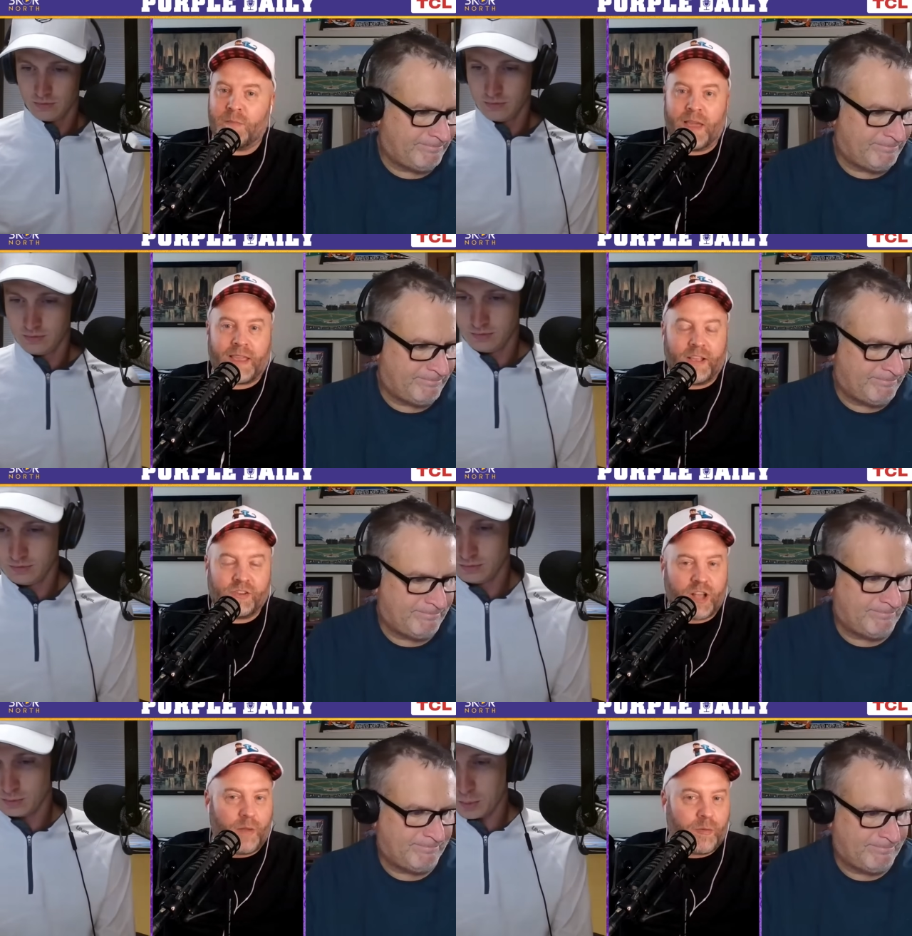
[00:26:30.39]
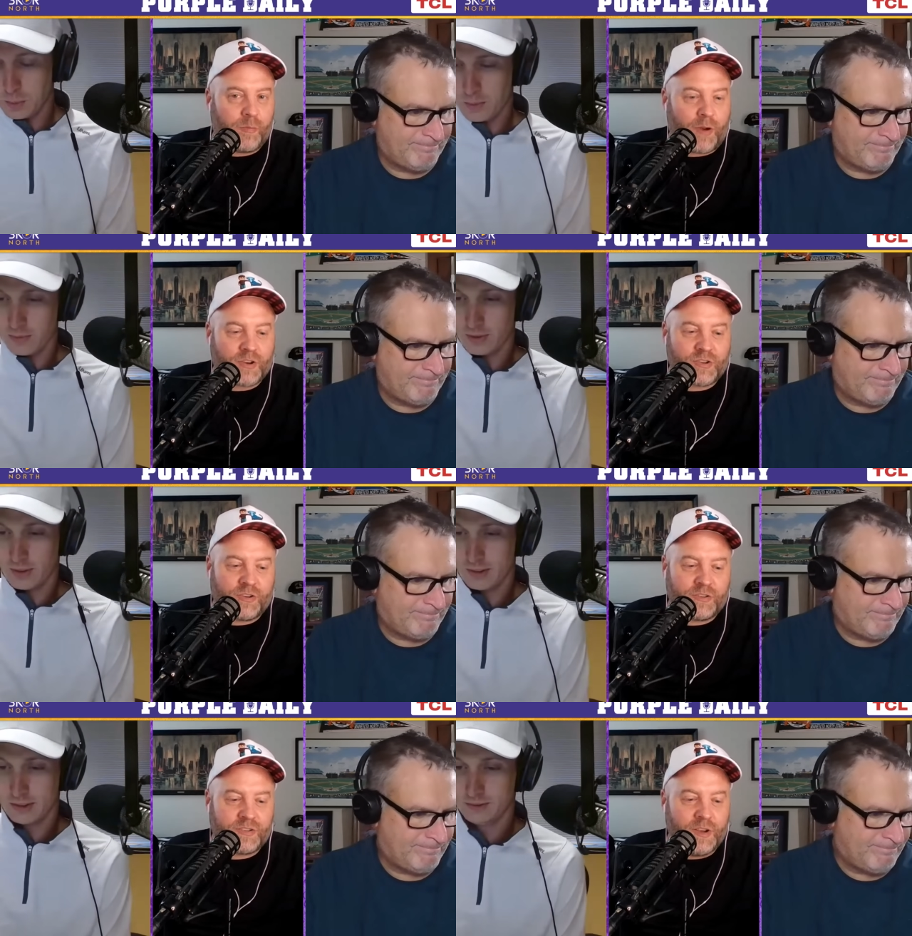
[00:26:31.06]
Speaker 1: He might get you a couple
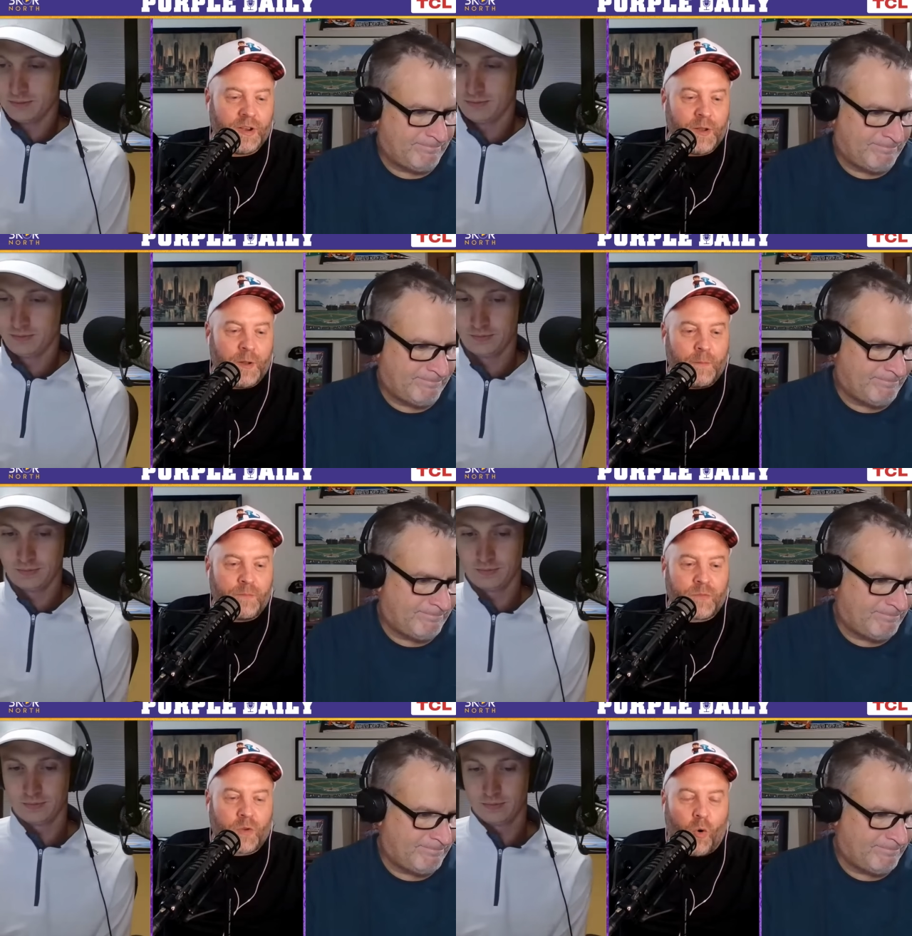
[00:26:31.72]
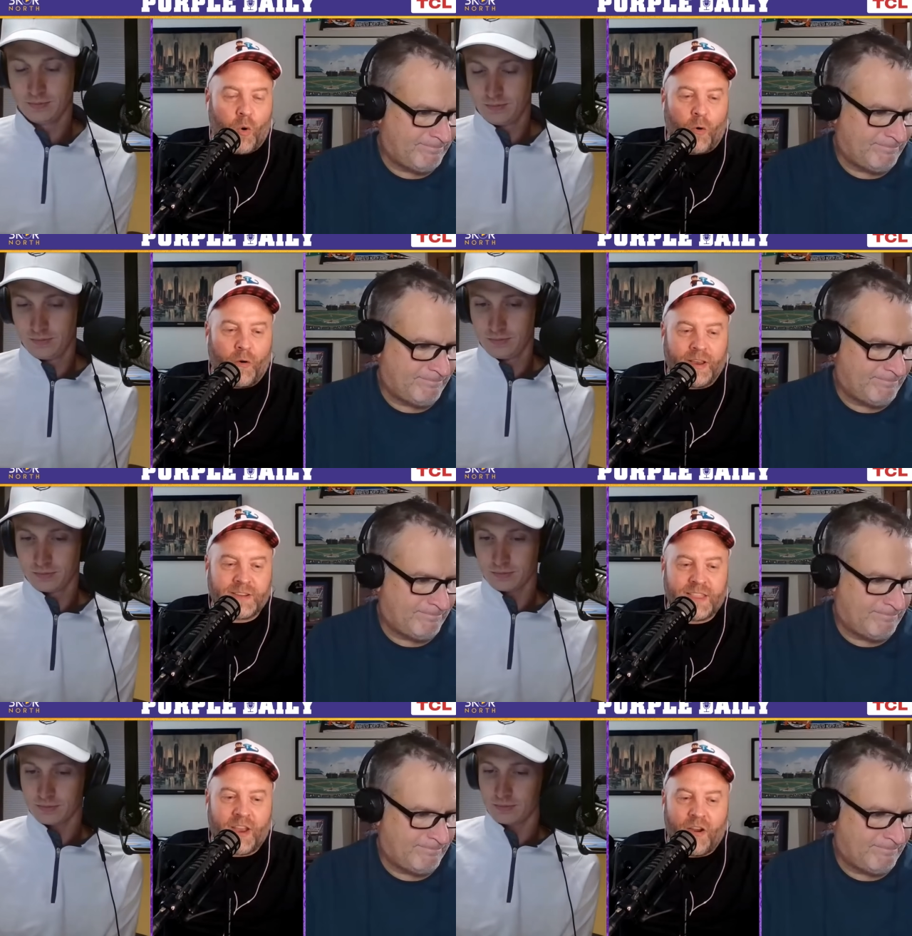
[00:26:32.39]
pressures. Or
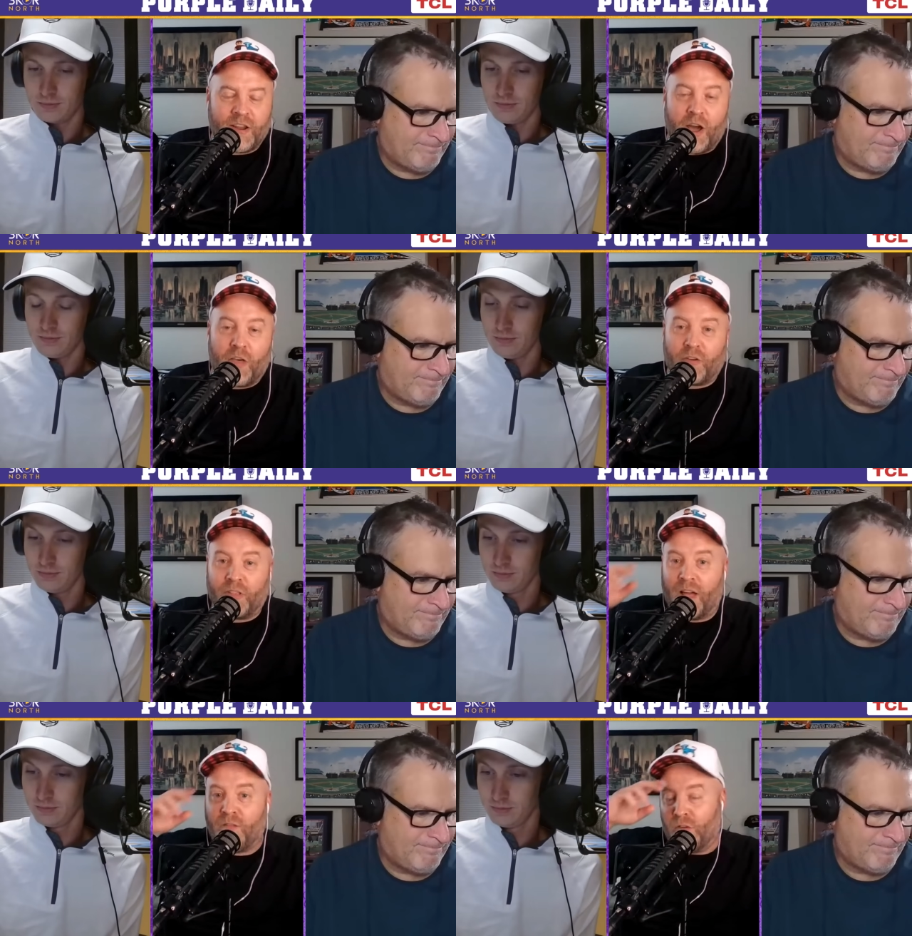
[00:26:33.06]
is there another